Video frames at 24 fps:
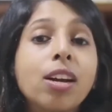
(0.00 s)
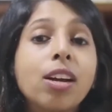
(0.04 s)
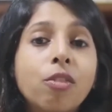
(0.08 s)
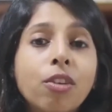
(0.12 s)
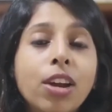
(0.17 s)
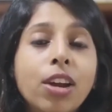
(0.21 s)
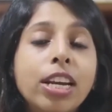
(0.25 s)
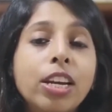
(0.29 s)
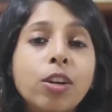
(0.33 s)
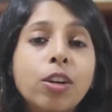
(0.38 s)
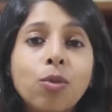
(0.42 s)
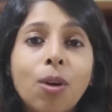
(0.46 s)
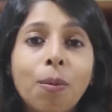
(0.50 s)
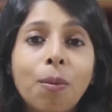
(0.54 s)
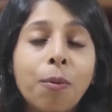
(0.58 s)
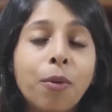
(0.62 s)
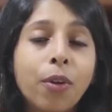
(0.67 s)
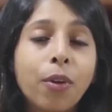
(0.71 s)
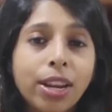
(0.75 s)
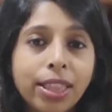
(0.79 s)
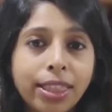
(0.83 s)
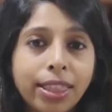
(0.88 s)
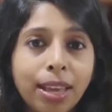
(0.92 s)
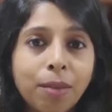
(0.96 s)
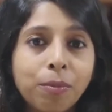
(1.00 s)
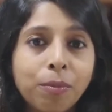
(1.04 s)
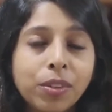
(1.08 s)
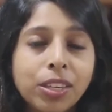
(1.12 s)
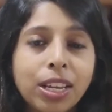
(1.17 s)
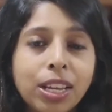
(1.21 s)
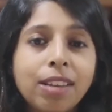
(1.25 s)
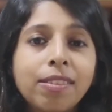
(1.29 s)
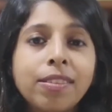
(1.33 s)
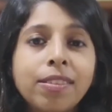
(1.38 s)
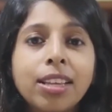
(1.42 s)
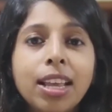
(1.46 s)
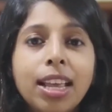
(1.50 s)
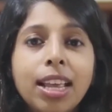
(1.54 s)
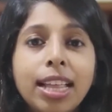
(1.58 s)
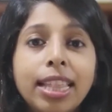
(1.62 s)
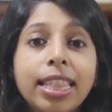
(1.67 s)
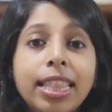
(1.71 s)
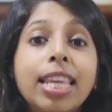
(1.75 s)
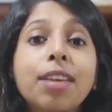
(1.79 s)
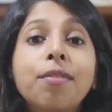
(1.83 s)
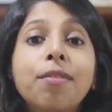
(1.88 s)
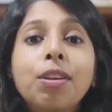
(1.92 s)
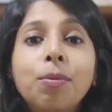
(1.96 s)
are ready to upgrade themselves,
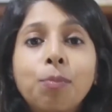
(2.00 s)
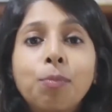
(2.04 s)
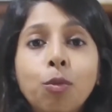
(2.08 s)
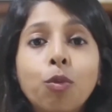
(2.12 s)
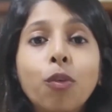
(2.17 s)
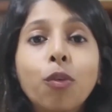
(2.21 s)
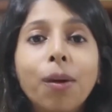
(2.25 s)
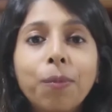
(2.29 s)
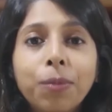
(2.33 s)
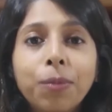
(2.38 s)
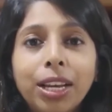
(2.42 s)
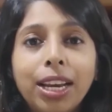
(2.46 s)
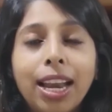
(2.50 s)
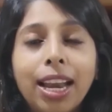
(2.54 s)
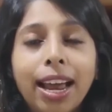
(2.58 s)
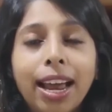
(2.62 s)
they will move up the